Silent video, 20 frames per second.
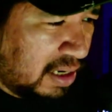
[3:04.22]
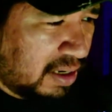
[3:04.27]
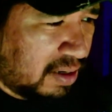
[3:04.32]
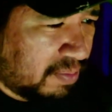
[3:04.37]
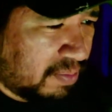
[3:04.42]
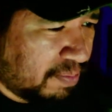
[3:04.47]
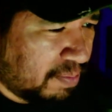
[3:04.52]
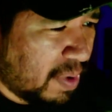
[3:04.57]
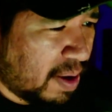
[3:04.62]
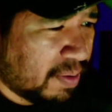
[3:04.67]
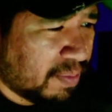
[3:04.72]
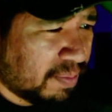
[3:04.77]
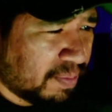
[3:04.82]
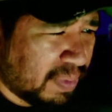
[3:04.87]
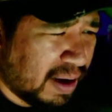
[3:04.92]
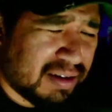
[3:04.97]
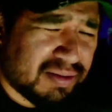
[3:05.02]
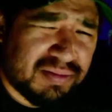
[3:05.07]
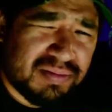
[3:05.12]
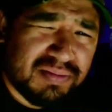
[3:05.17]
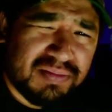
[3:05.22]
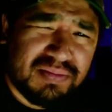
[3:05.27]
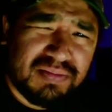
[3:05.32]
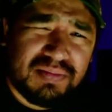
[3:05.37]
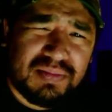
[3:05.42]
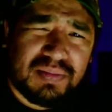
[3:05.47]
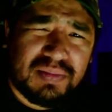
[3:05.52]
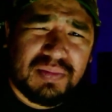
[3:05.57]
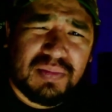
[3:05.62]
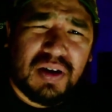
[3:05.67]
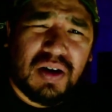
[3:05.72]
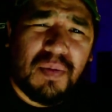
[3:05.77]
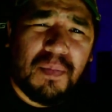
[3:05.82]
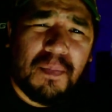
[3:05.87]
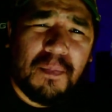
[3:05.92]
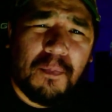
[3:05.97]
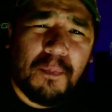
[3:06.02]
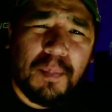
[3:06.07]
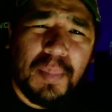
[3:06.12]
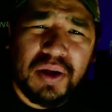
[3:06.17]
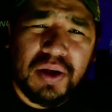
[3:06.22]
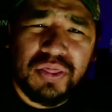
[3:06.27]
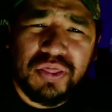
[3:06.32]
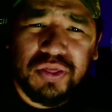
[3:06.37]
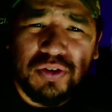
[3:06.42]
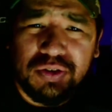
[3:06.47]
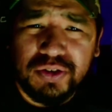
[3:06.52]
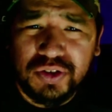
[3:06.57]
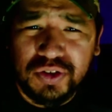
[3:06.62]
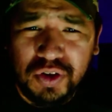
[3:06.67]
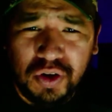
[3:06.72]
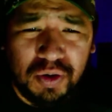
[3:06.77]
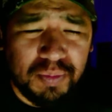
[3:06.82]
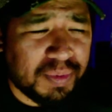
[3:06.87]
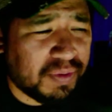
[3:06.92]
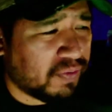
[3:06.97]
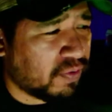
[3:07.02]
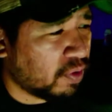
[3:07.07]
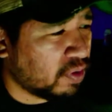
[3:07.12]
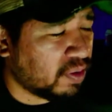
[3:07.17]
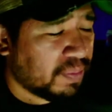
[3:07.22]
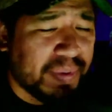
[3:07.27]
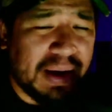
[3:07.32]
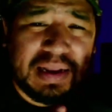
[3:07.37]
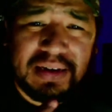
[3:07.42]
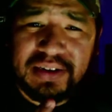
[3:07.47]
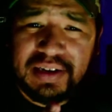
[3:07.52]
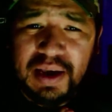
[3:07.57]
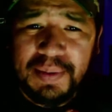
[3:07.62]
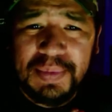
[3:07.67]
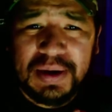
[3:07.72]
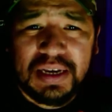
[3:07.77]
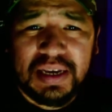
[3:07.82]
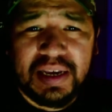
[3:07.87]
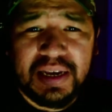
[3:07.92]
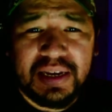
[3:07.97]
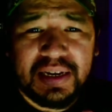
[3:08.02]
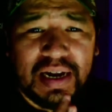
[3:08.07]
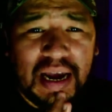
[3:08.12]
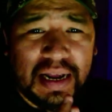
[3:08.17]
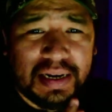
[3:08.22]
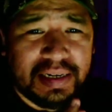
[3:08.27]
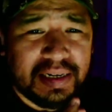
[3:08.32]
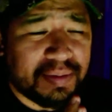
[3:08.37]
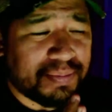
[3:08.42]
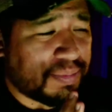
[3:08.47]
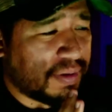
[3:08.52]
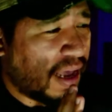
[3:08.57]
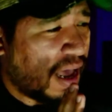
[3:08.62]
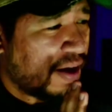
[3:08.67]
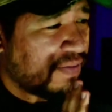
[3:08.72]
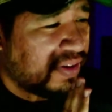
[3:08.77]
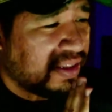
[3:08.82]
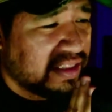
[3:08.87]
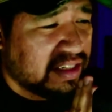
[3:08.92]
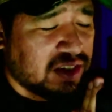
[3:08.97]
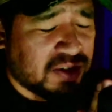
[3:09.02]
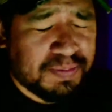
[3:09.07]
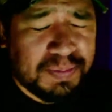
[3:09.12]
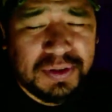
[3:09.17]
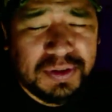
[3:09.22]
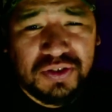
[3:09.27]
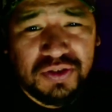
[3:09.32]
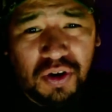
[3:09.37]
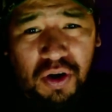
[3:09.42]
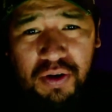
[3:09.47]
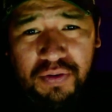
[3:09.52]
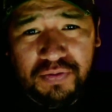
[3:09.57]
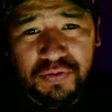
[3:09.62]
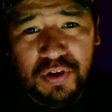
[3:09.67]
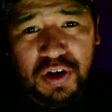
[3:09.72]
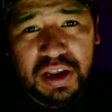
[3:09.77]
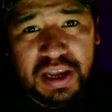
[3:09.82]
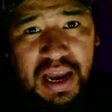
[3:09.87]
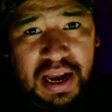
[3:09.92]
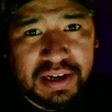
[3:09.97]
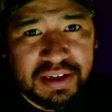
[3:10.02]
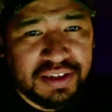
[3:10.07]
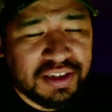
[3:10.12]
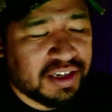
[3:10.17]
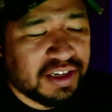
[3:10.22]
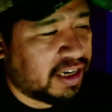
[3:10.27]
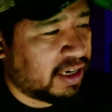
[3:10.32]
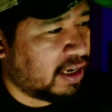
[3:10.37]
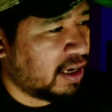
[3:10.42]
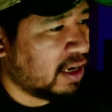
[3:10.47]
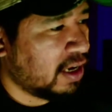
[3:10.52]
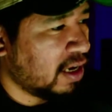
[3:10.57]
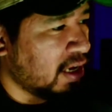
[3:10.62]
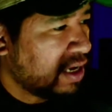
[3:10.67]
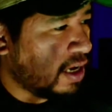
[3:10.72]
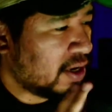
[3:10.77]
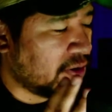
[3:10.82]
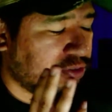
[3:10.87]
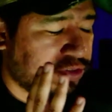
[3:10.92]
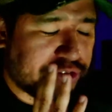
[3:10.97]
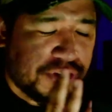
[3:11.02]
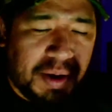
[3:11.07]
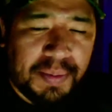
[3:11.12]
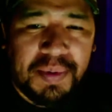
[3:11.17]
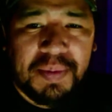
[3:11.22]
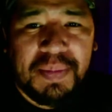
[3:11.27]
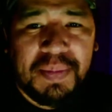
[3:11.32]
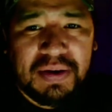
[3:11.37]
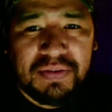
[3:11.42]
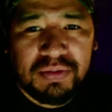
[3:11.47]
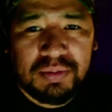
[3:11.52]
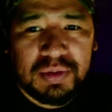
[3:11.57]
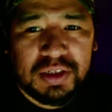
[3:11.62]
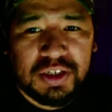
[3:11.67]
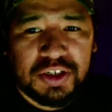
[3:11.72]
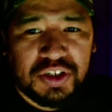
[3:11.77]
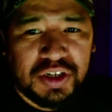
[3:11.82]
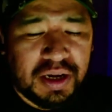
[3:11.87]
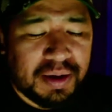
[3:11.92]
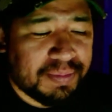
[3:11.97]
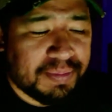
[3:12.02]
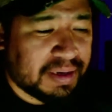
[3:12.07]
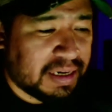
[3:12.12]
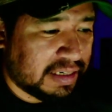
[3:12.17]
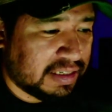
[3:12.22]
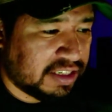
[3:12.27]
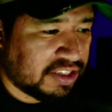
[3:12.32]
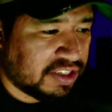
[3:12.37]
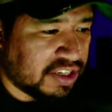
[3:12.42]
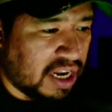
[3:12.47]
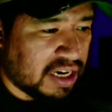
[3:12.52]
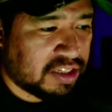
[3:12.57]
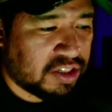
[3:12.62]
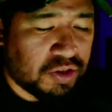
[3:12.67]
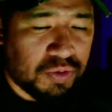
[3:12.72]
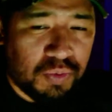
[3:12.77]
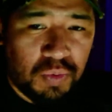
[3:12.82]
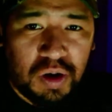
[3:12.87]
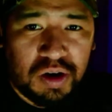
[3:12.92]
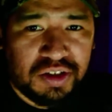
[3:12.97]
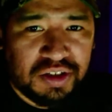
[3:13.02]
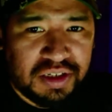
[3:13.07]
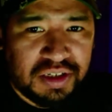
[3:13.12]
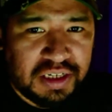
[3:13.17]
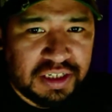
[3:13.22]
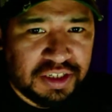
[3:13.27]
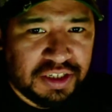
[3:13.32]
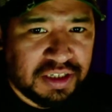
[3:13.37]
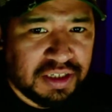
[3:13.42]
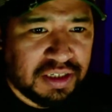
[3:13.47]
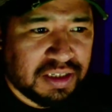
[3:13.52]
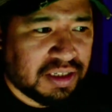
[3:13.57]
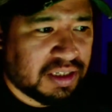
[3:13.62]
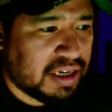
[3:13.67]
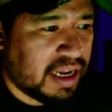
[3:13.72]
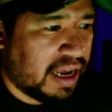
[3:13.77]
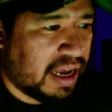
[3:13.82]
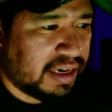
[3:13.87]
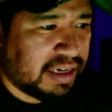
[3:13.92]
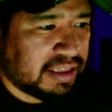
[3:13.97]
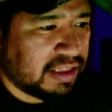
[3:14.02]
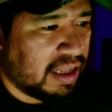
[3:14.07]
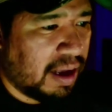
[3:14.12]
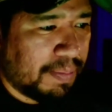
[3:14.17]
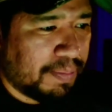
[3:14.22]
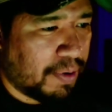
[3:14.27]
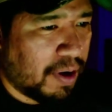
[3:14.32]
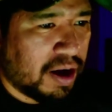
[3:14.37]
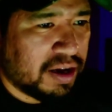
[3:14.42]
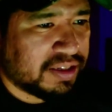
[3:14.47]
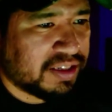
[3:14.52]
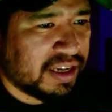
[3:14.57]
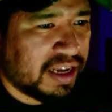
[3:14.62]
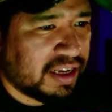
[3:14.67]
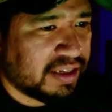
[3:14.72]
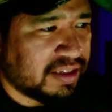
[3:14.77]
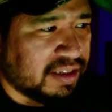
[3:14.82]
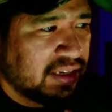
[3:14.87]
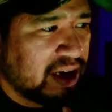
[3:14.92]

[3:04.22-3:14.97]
maybe about a month or so before the pandemic hit, I ended up having this bizarre freak accident. I was coming back from the gym and I decided to wash dishes, and in that process,